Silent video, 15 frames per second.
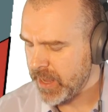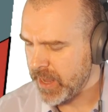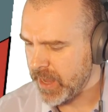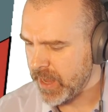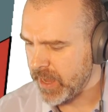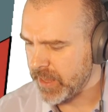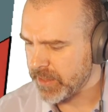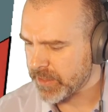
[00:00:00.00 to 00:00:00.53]

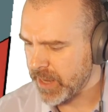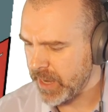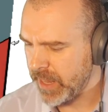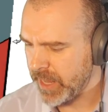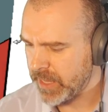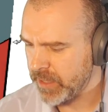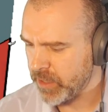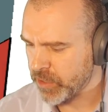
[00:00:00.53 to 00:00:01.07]
there's kind of
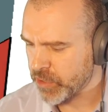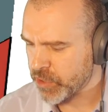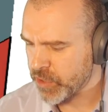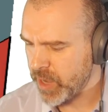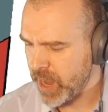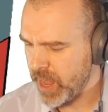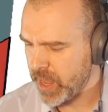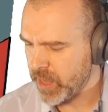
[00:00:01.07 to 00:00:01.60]
like a little
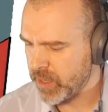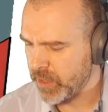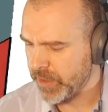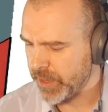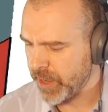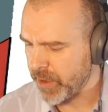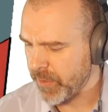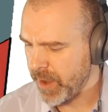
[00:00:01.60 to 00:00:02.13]
triangle
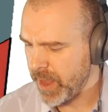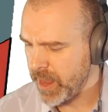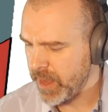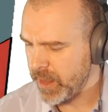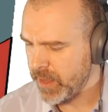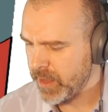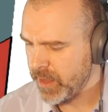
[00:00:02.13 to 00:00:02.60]
there, right?